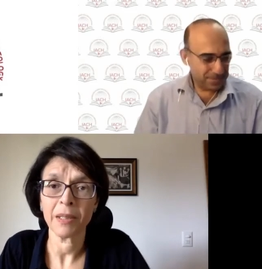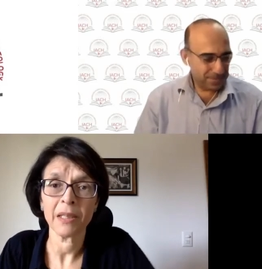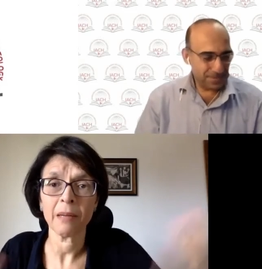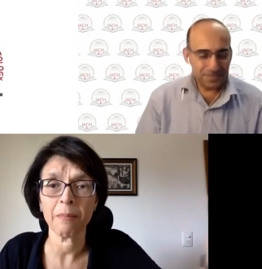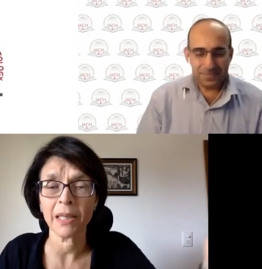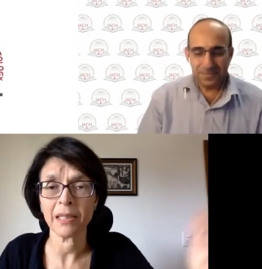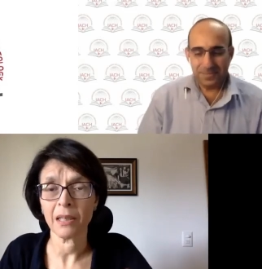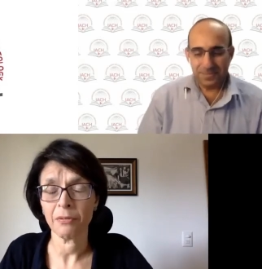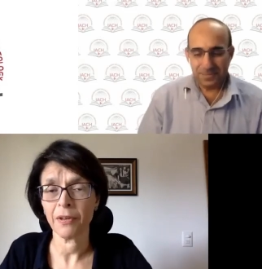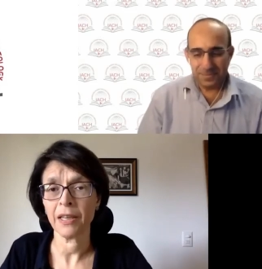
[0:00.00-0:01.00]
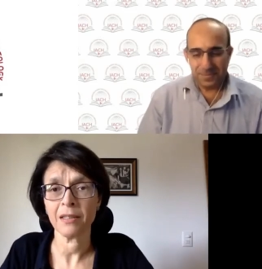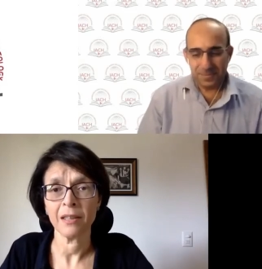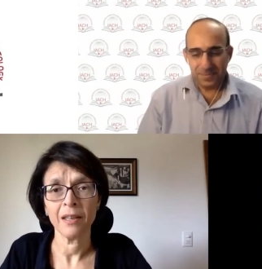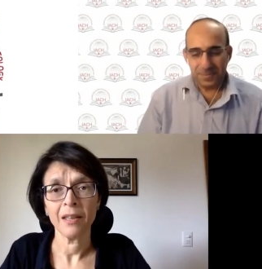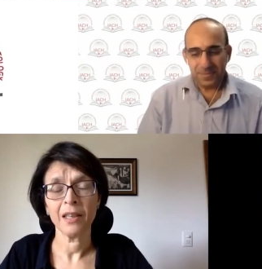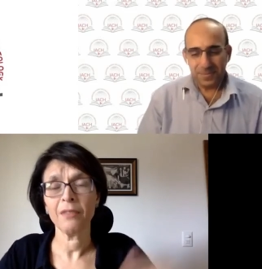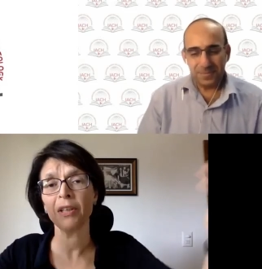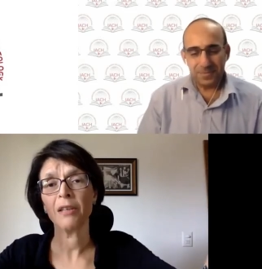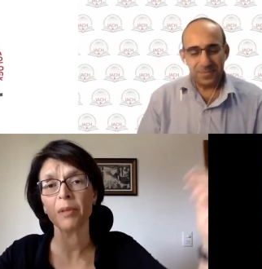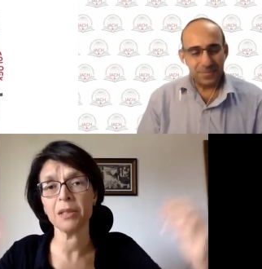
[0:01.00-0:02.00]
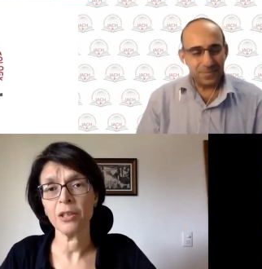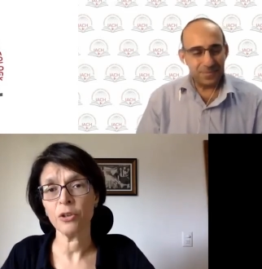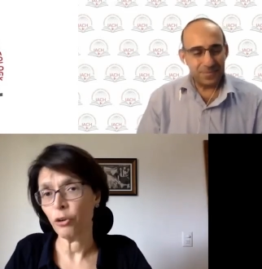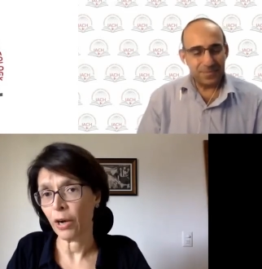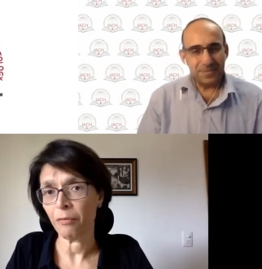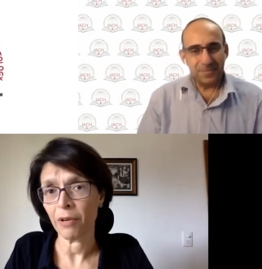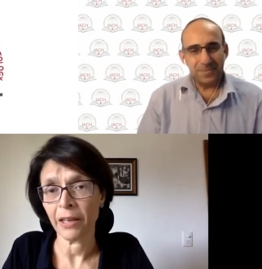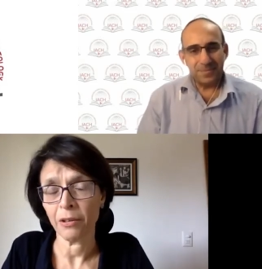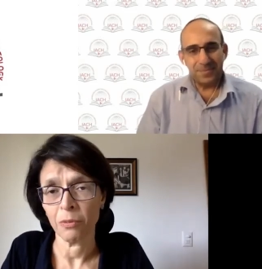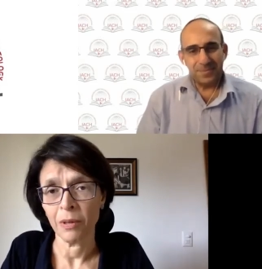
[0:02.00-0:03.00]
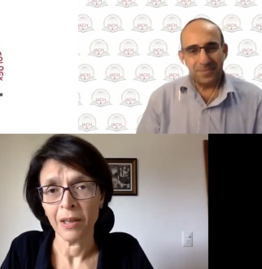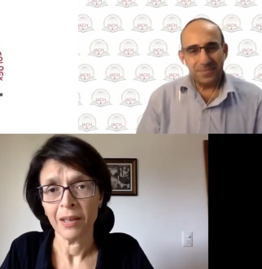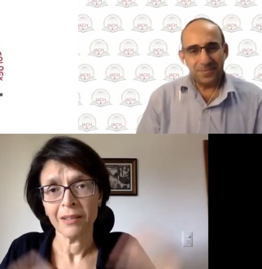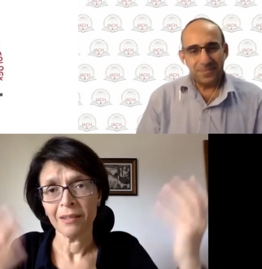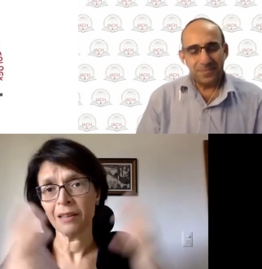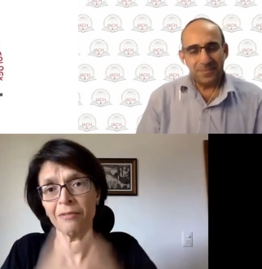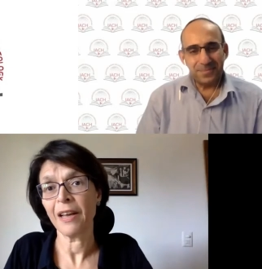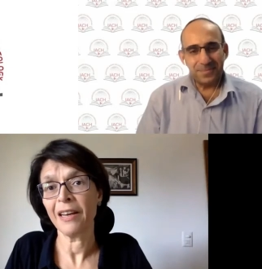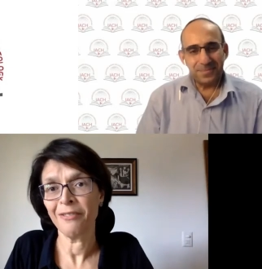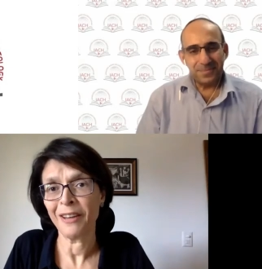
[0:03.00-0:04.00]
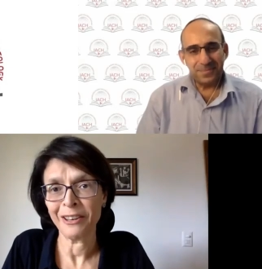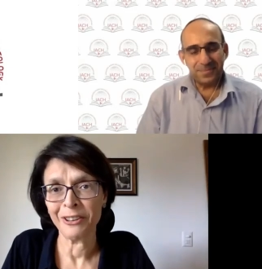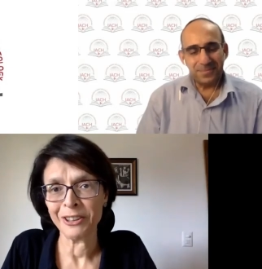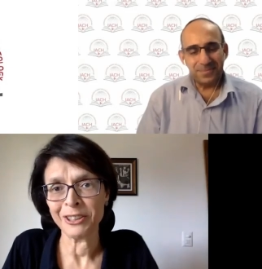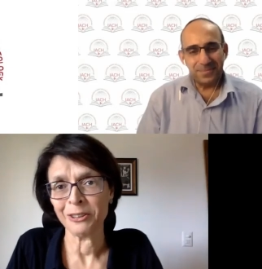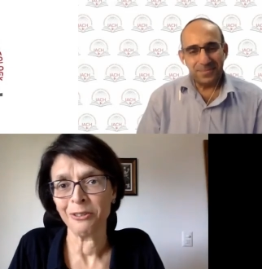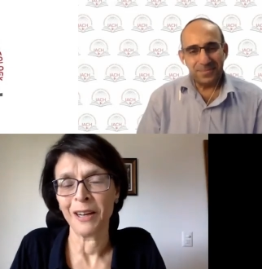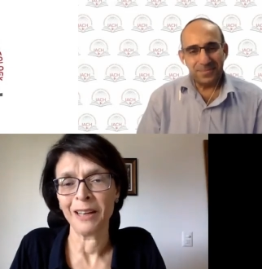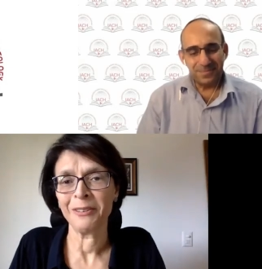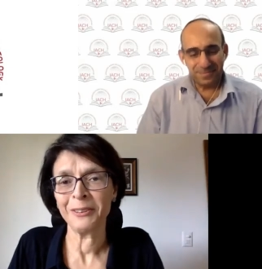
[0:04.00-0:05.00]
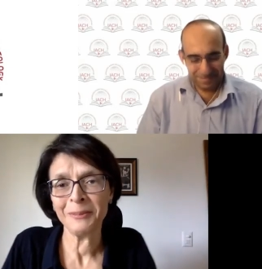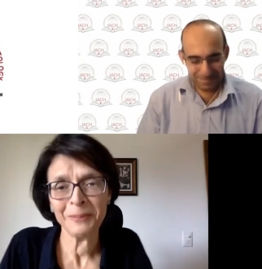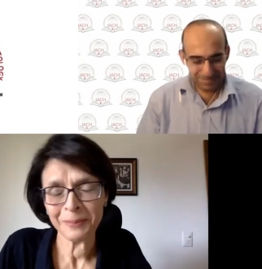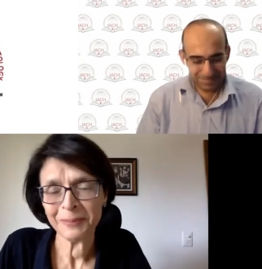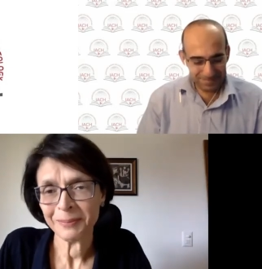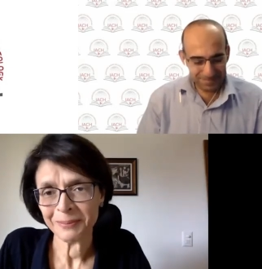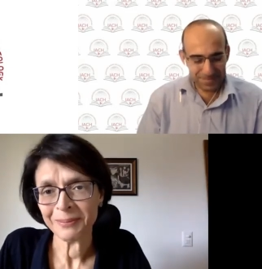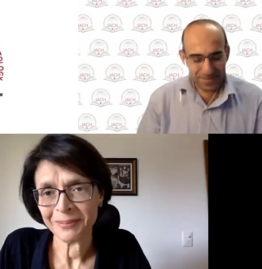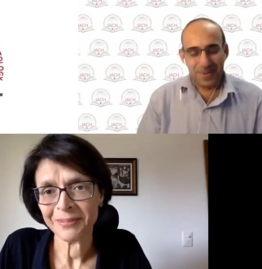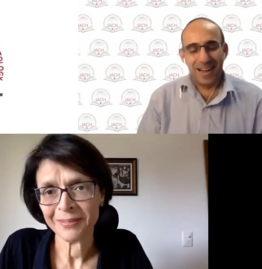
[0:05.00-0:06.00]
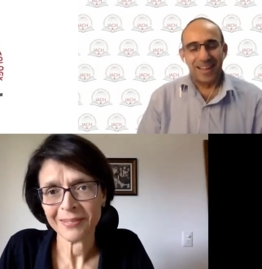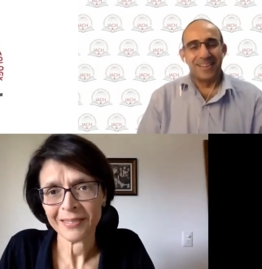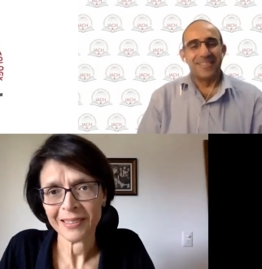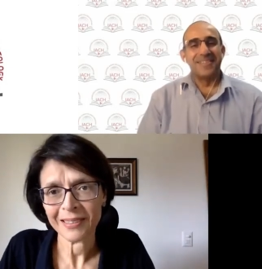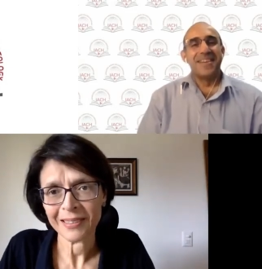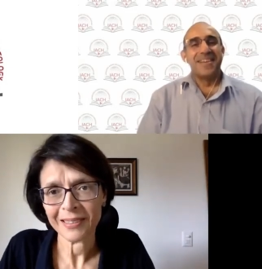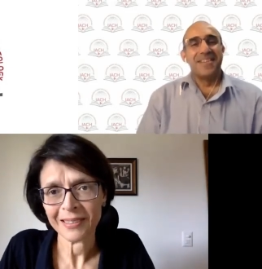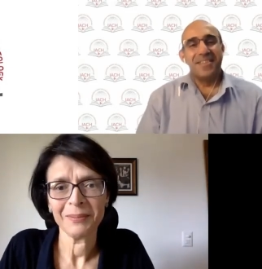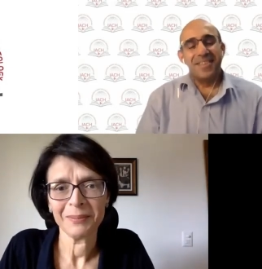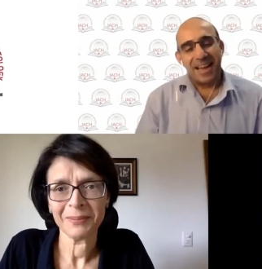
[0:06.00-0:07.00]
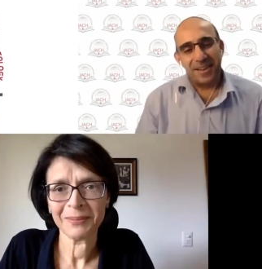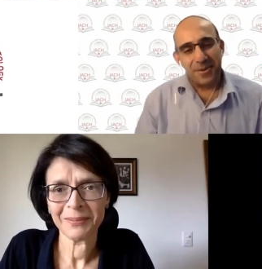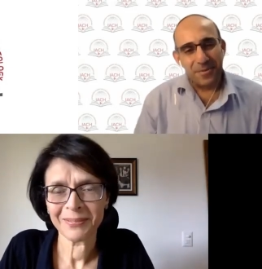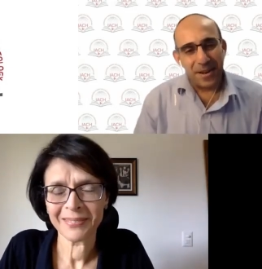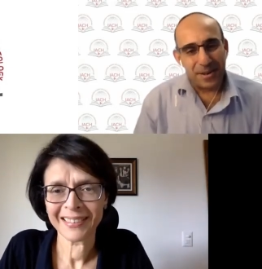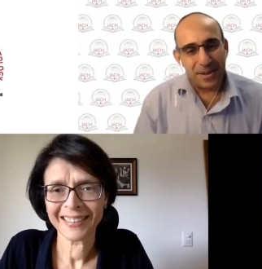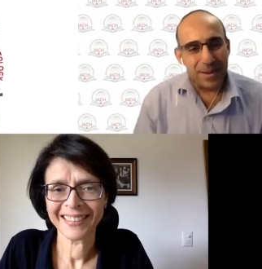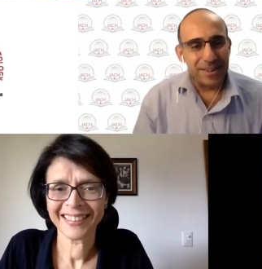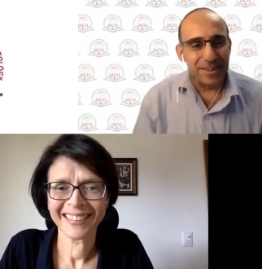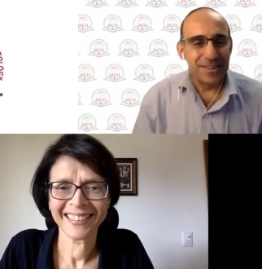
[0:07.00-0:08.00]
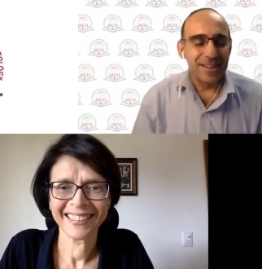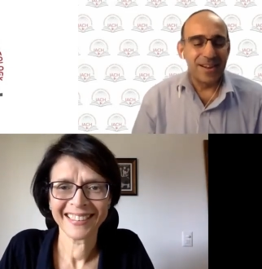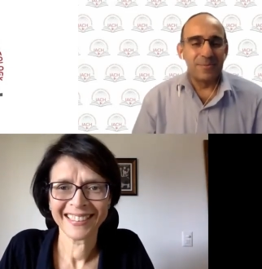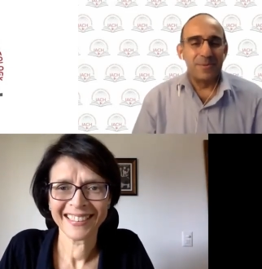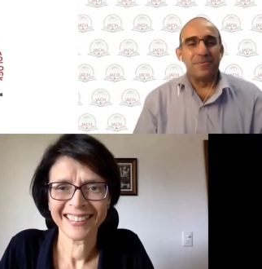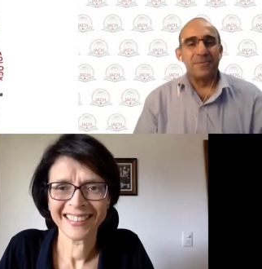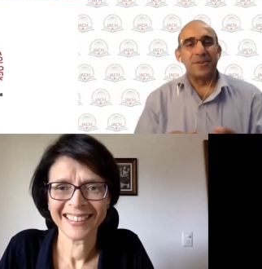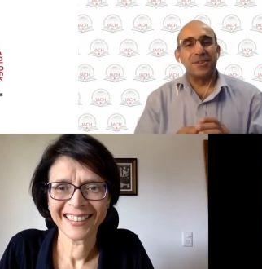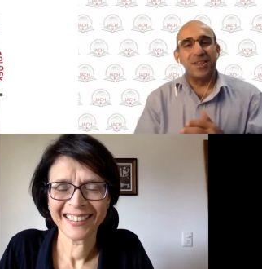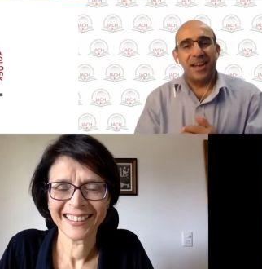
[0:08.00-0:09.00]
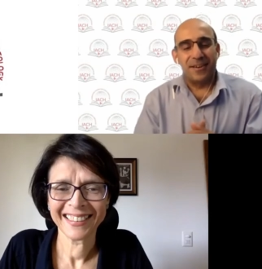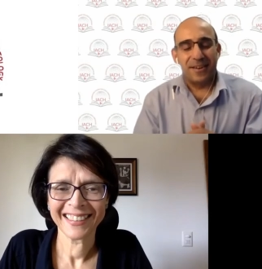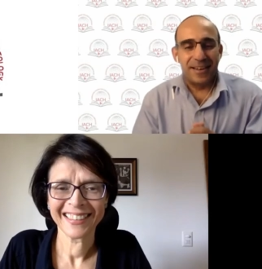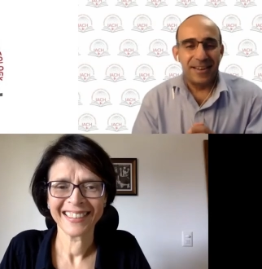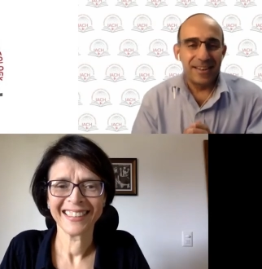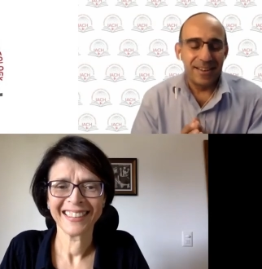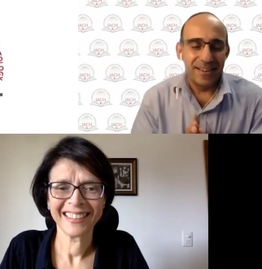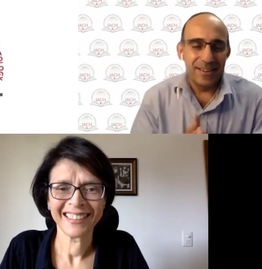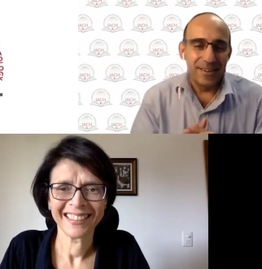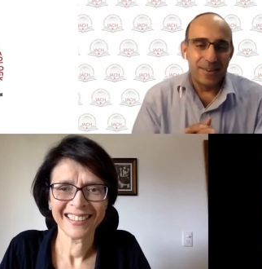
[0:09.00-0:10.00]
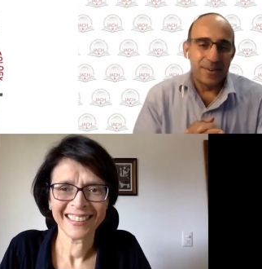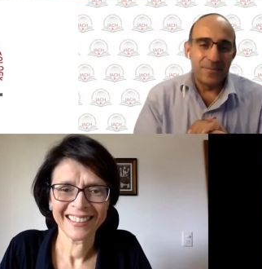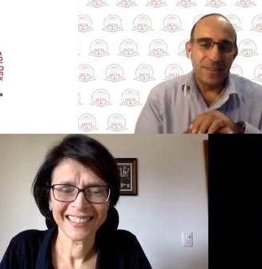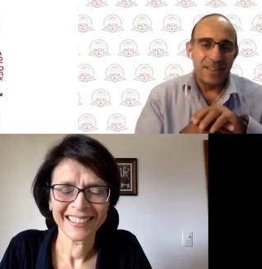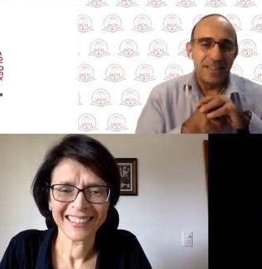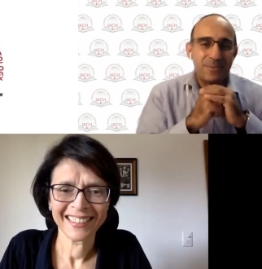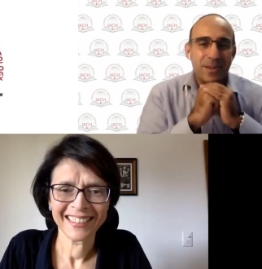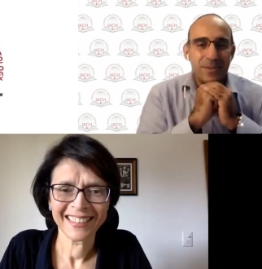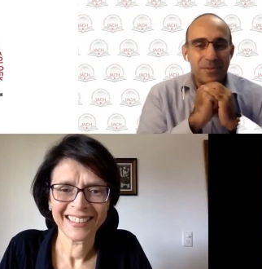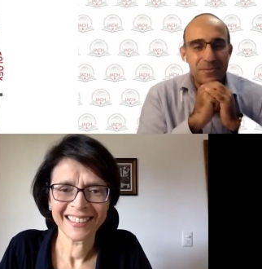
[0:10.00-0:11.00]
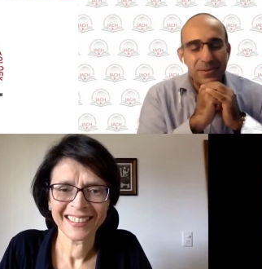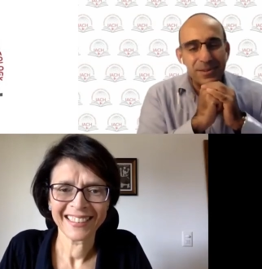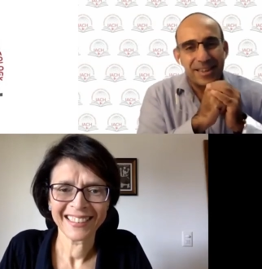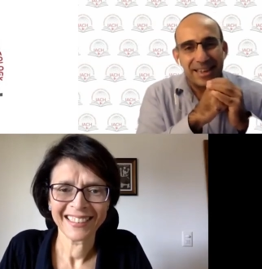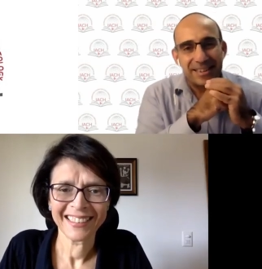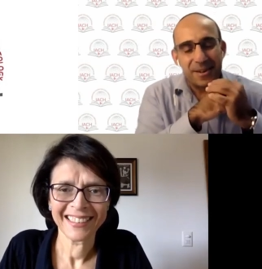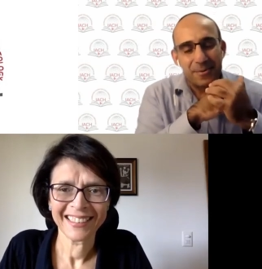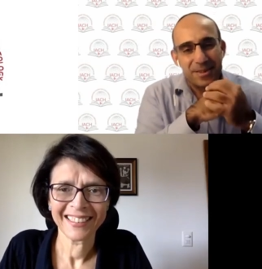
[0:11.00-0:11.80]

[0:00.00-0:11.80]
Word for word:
Speaker 1: but in aplastic phase, even in Brazil, you have like a very, very good survival
Speaker 2: well, thank you very much, Carmem, for sharing all of these wonderful data